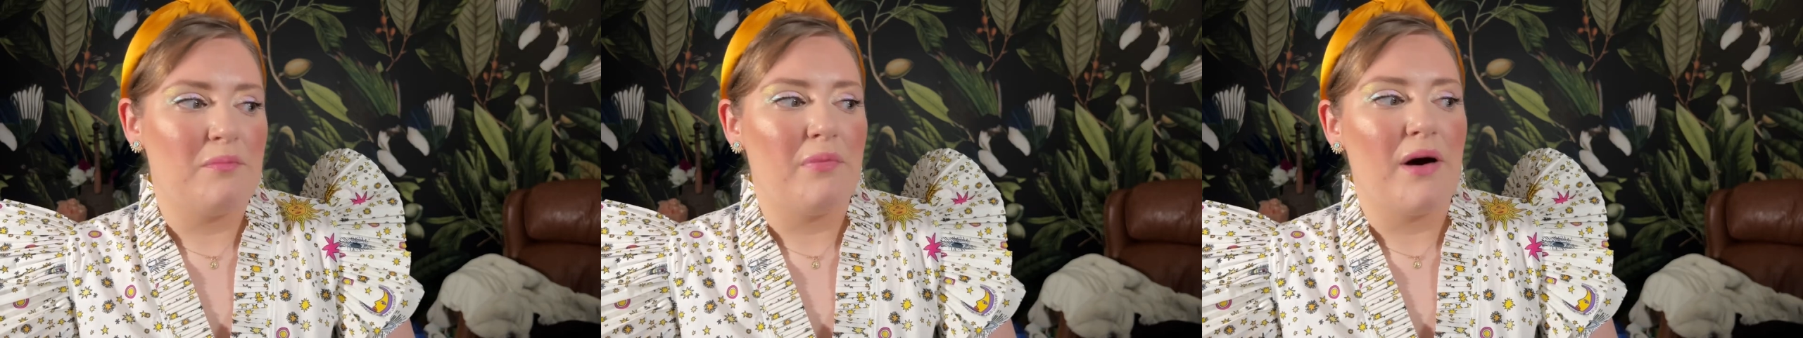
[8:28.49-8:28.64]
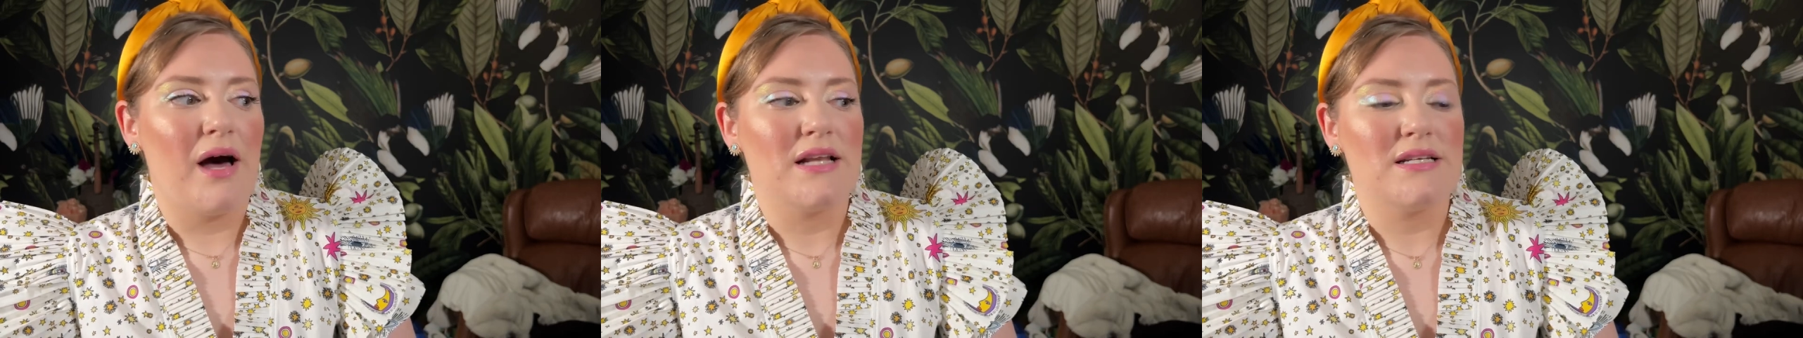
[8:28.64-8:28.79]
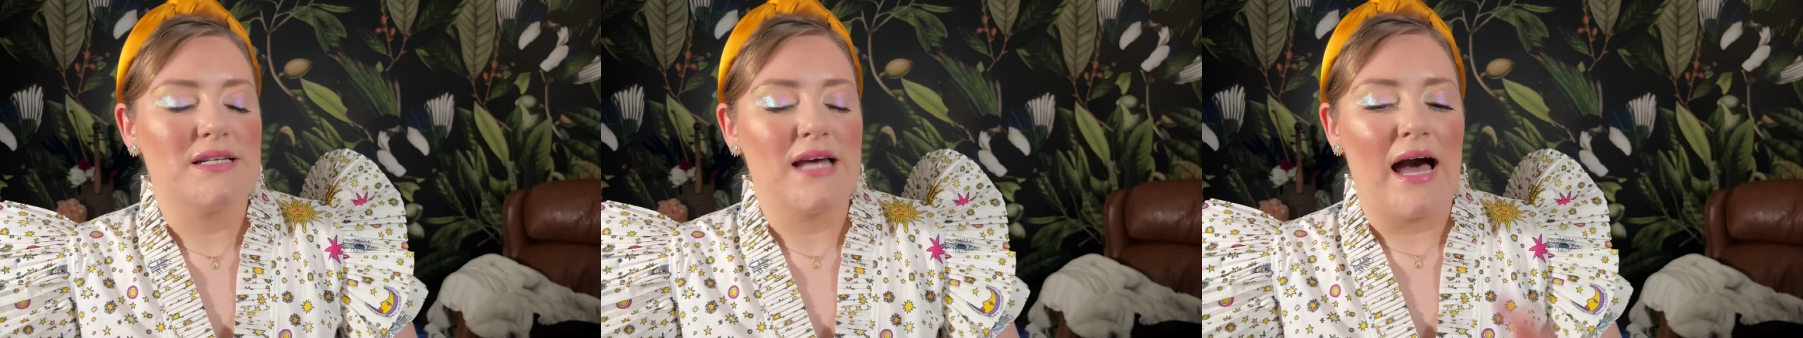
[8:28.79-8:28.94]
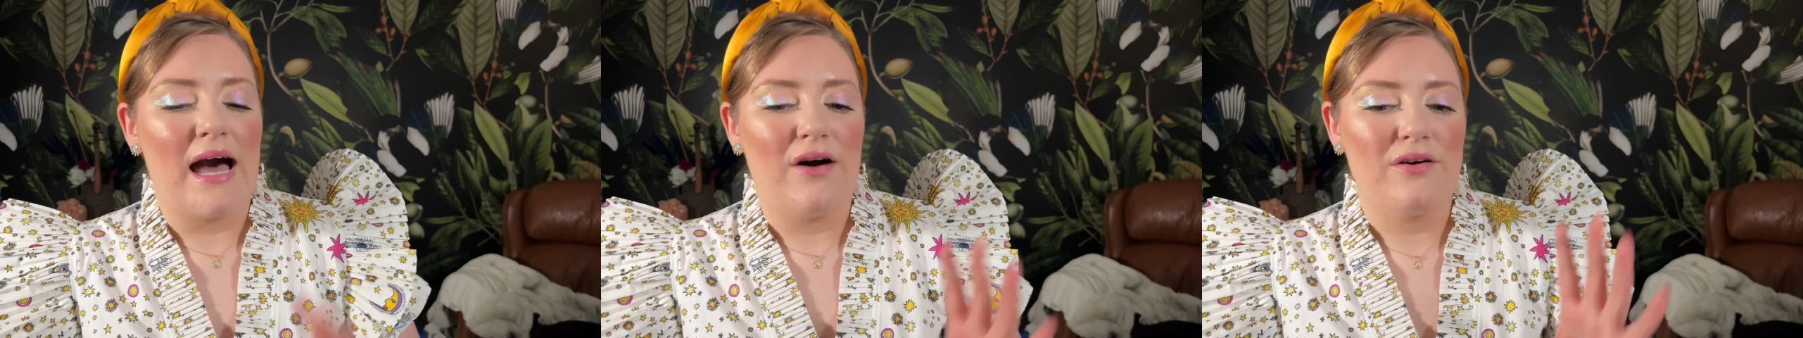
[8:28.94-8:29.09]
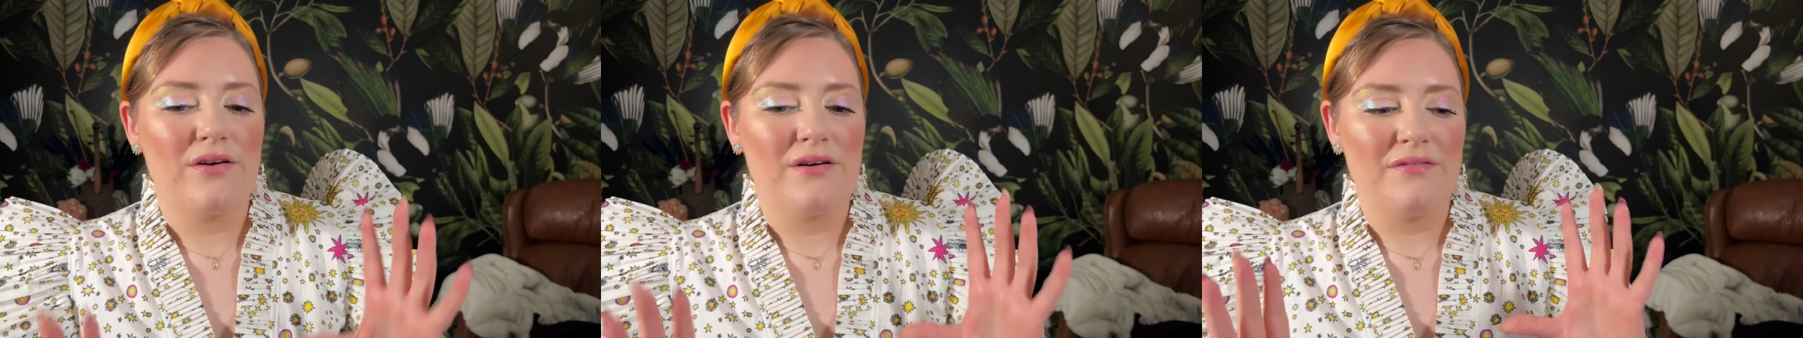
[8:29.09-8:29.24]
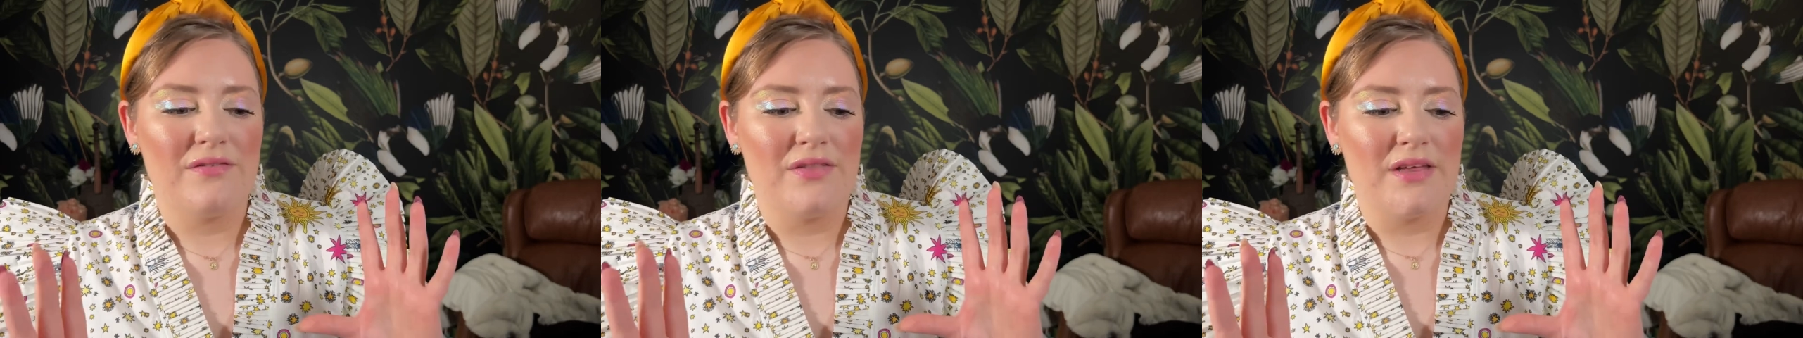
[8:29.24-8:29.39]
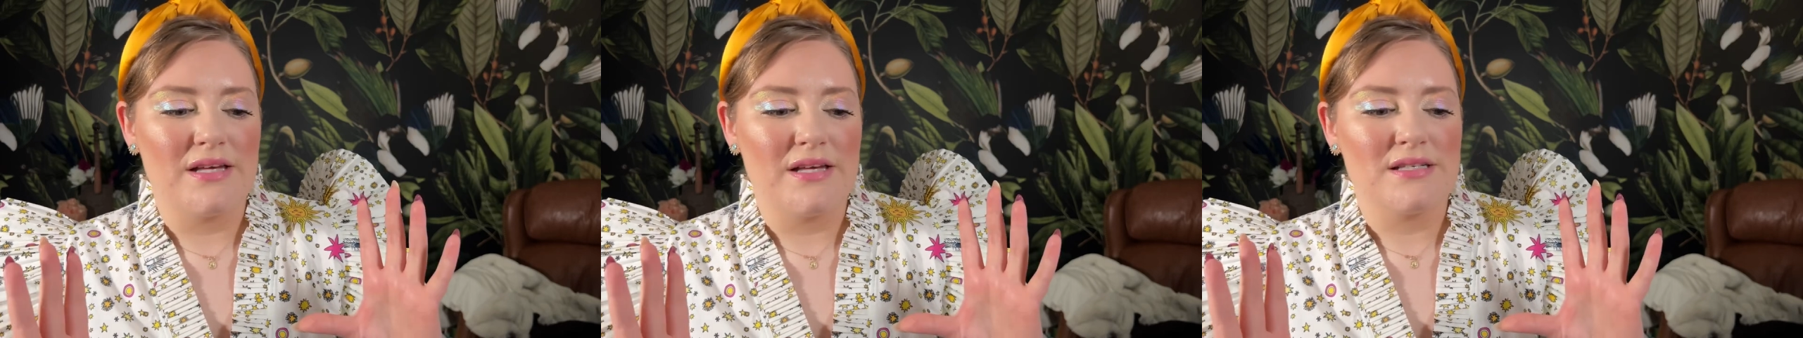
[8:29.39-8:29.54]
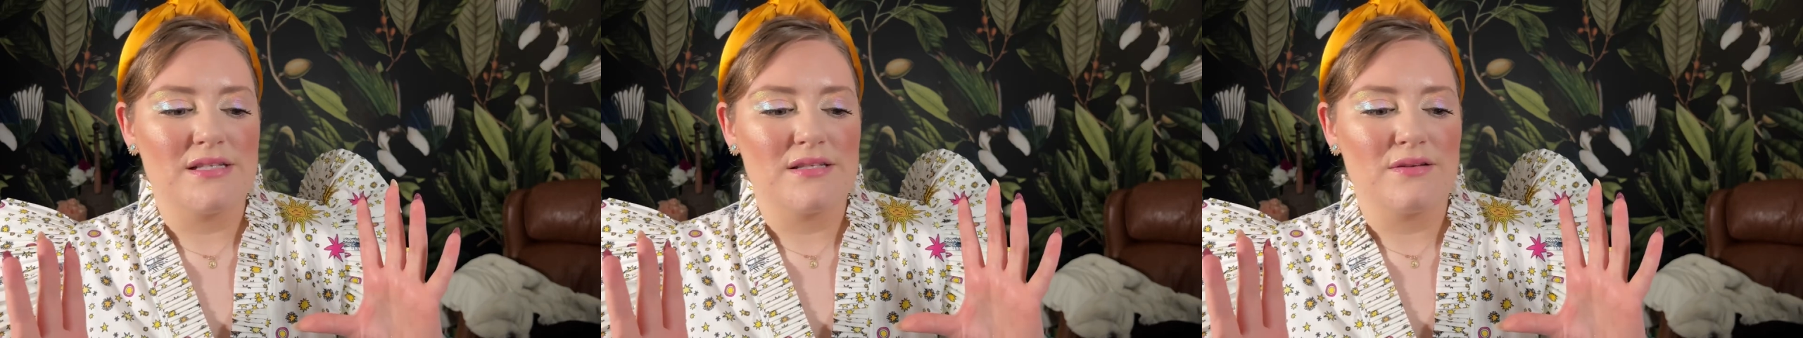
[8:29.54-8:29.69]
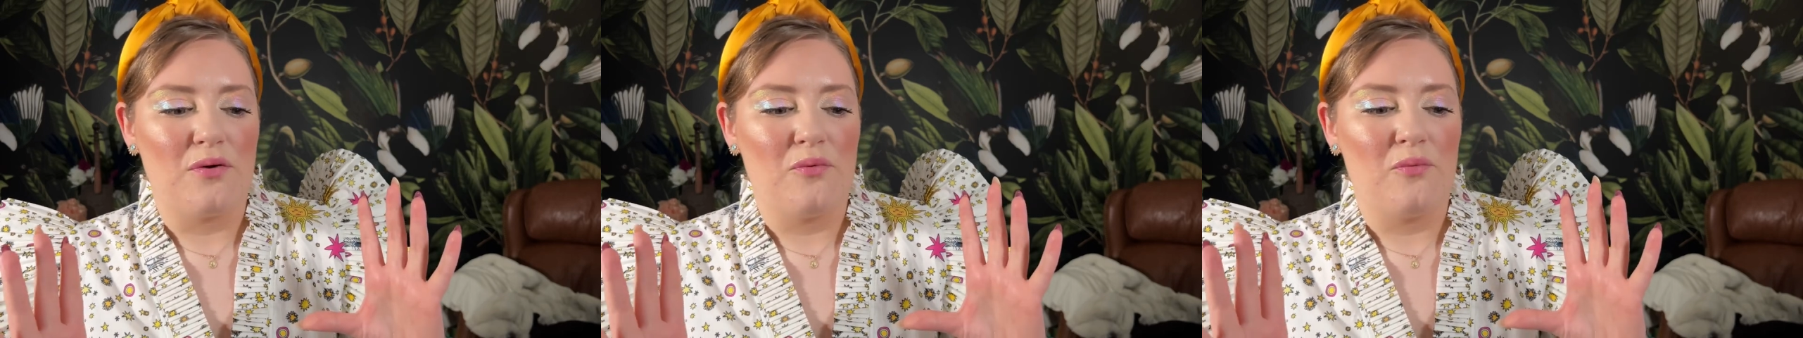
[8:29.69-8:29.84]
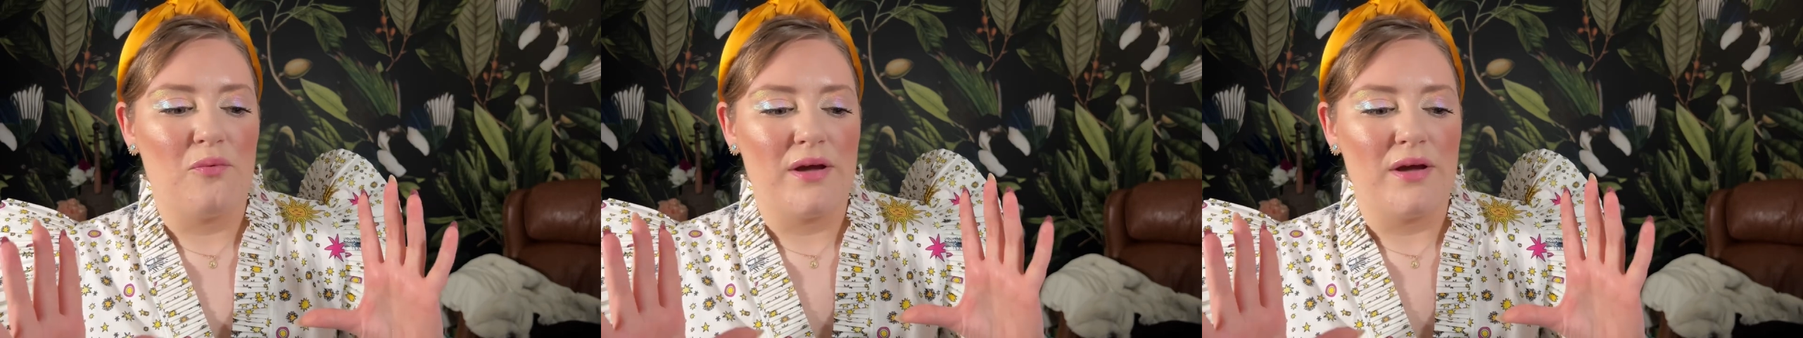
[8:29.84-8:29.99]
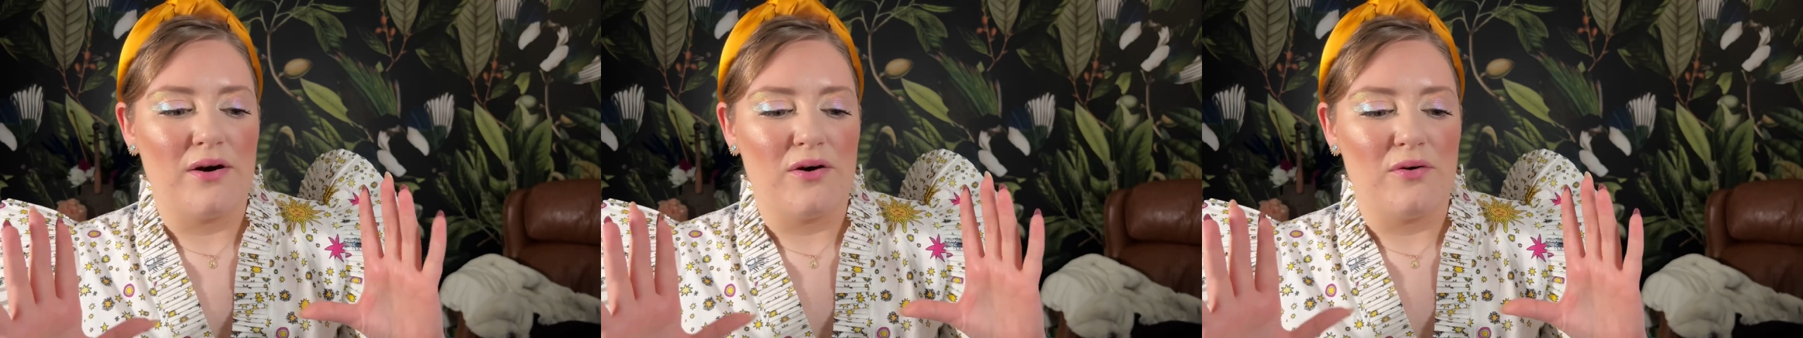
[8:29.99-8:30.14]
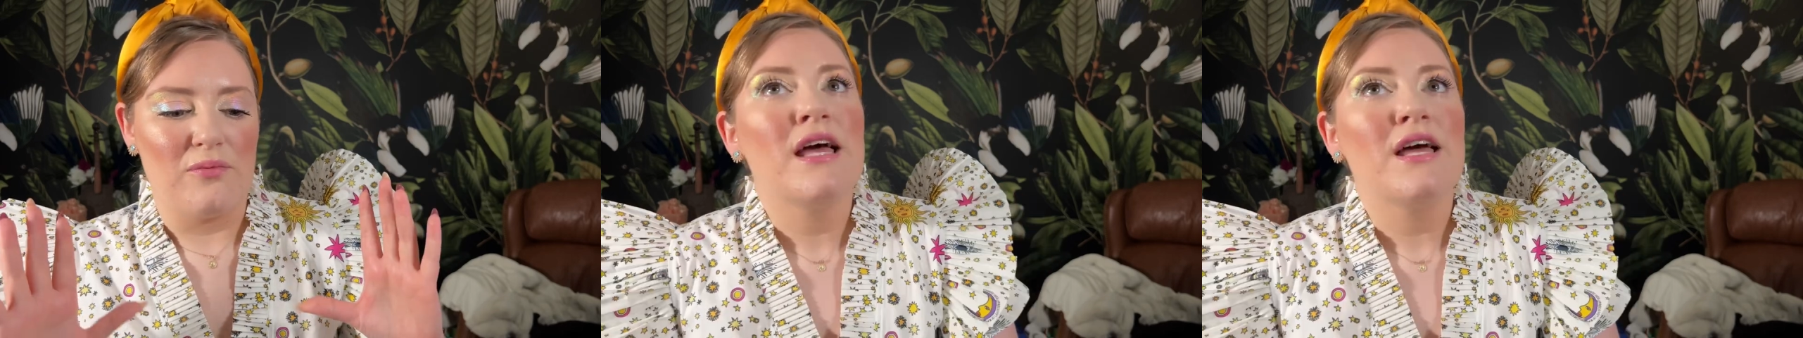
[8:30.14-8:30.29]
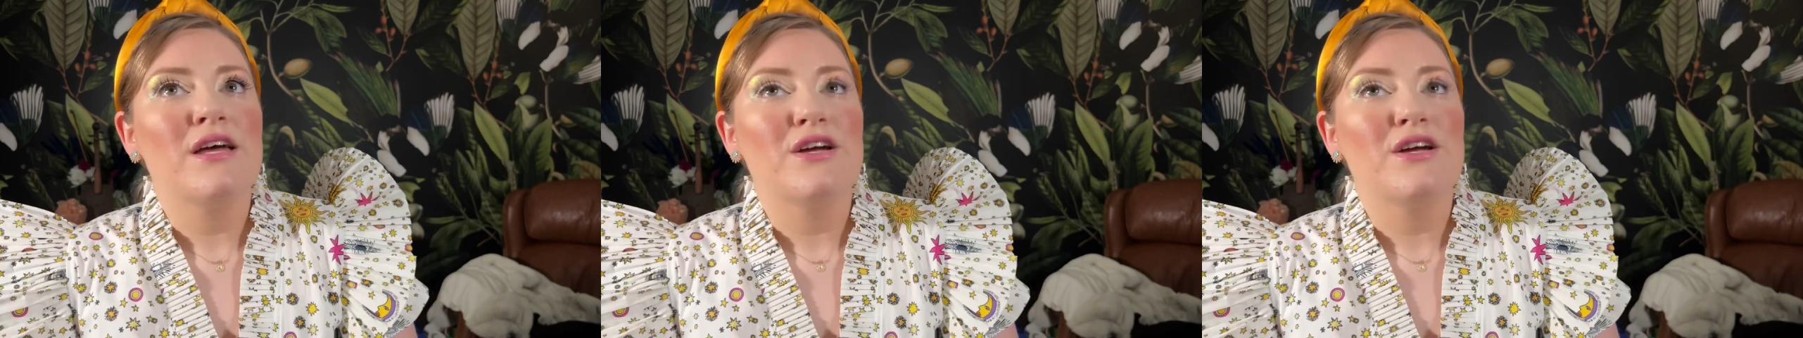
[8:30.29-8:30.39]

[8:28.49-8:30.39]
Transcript: But out of this wheel,